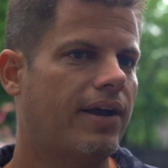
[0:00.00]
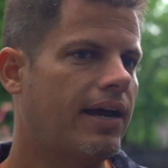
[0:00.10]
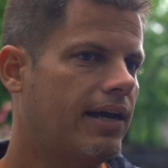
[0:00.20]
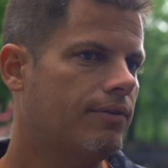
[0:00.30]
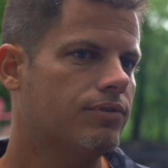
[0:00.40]

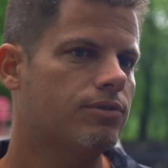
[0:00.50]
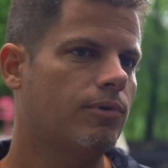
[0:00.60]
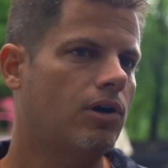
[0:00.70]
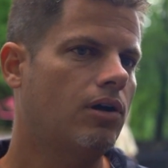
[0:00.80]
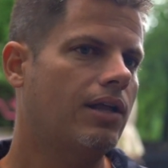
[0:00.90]
5
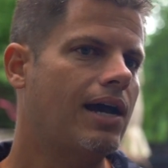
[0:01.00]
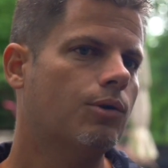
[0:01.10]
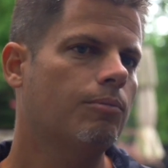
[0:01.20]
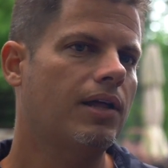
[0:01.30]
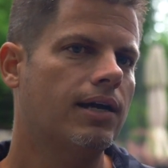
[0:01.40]
small
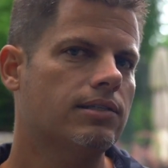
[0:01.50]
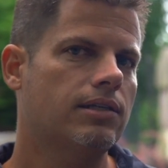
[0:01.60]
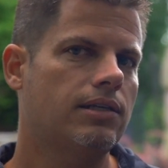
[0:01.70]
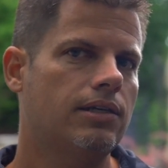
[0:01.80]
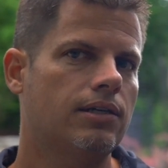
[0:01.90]
aqua blocks
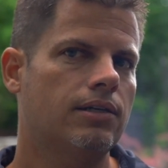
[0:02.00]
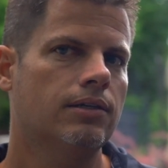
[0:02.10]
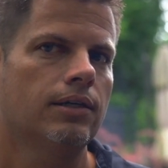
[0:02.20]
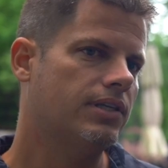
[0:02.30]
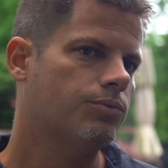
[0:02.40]
in here.
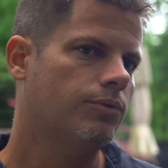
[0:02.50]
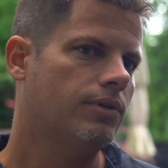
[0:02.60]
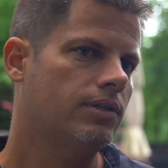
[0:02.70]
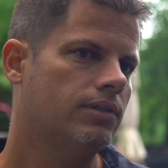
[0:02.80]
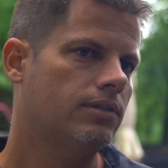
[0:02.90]
This
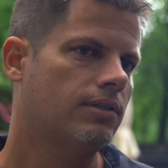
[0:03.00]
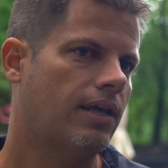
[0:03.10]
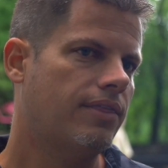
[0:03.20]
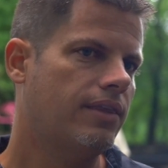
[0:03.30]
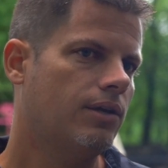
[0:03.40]
one,
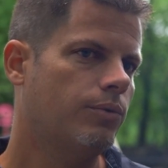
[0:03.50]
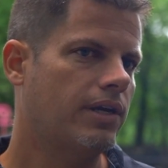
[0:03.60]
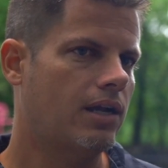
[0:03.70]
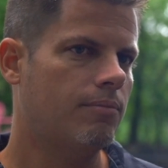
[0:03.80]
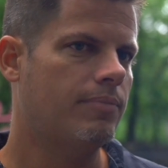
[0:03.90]
I think we
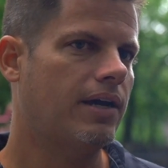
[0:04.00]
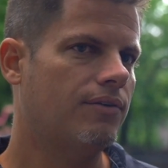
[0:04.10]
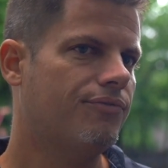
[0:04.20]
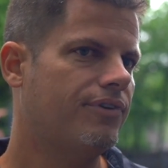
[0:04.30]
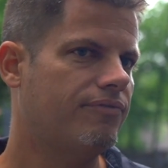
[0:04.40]
got
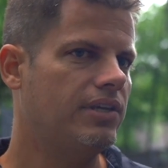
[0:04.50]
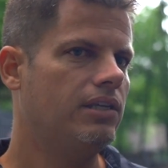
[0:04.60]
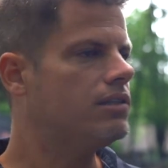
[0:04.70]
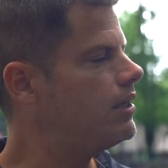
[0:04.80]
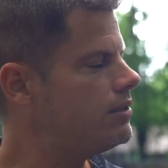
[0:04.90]
about
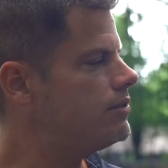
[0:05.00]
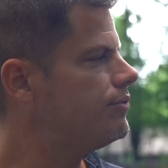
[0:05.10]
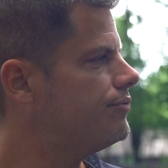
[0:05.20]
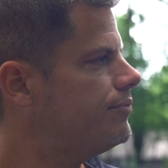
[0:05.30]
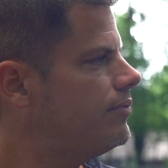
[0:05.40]
15 tons
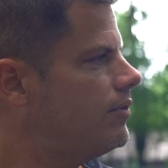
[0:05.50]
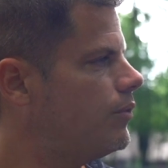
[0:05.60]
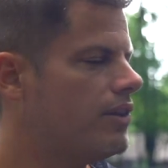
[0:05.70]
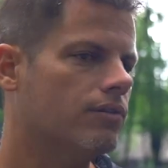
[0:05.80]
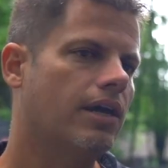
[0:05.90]
of
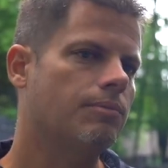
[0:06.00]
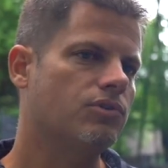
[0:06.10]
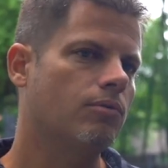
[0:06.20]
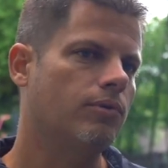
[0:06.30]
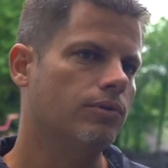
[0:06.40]
weathered
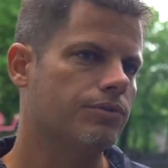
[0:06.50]
limestone. And